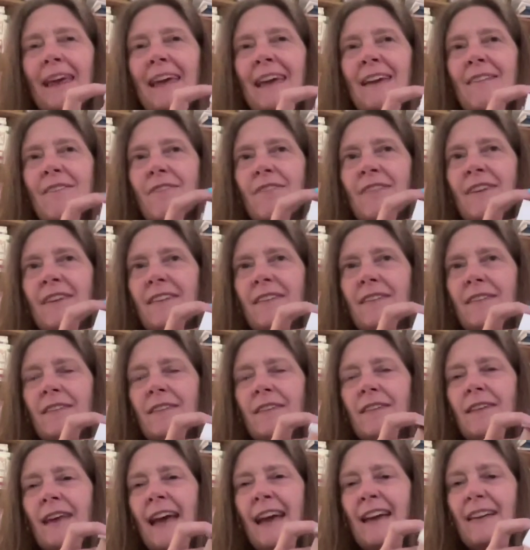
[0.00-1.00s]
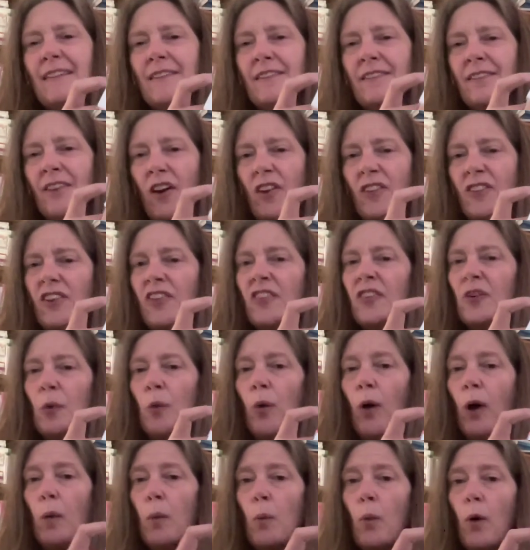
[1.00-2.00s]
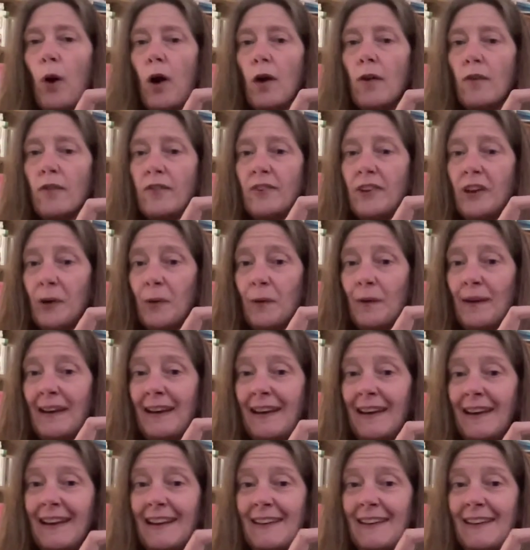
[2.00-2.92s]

if this exercise doesn't quite work for you and